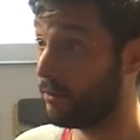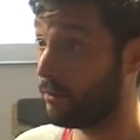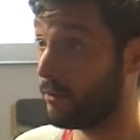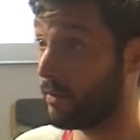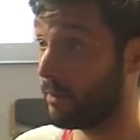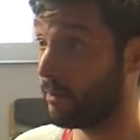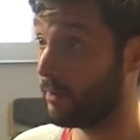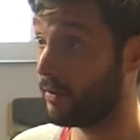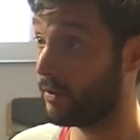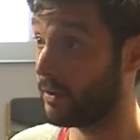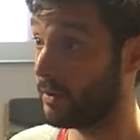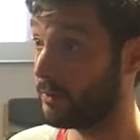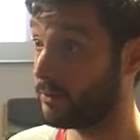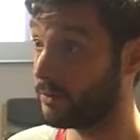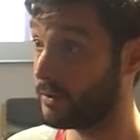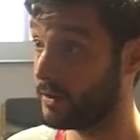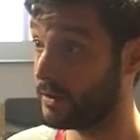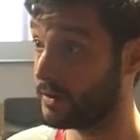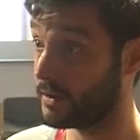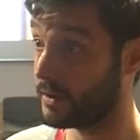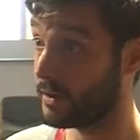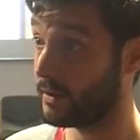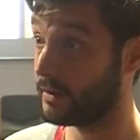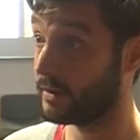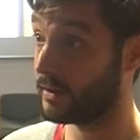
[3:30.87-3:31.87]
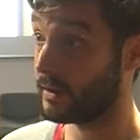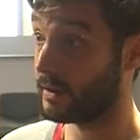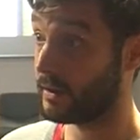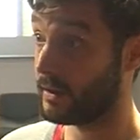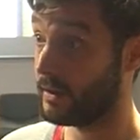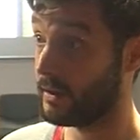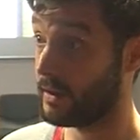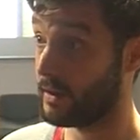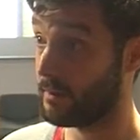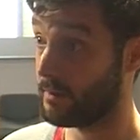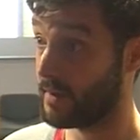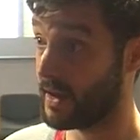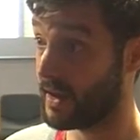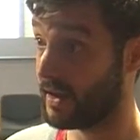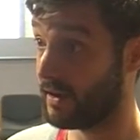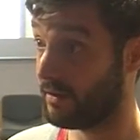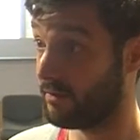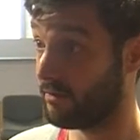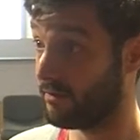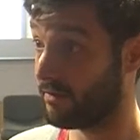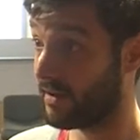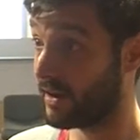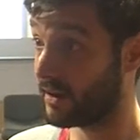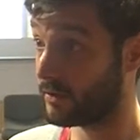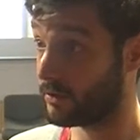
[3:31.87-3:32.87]
where Podemos is certainly the main
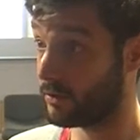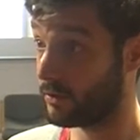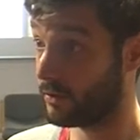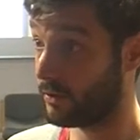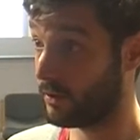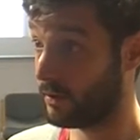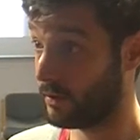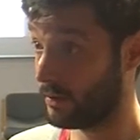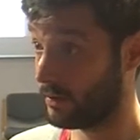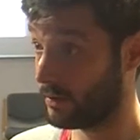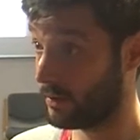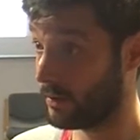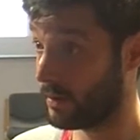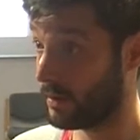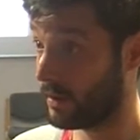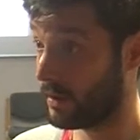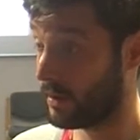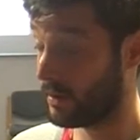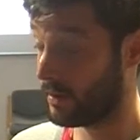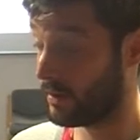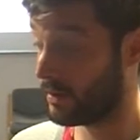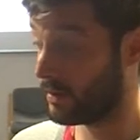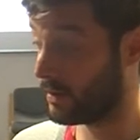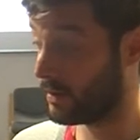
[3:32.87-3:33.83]
vector, the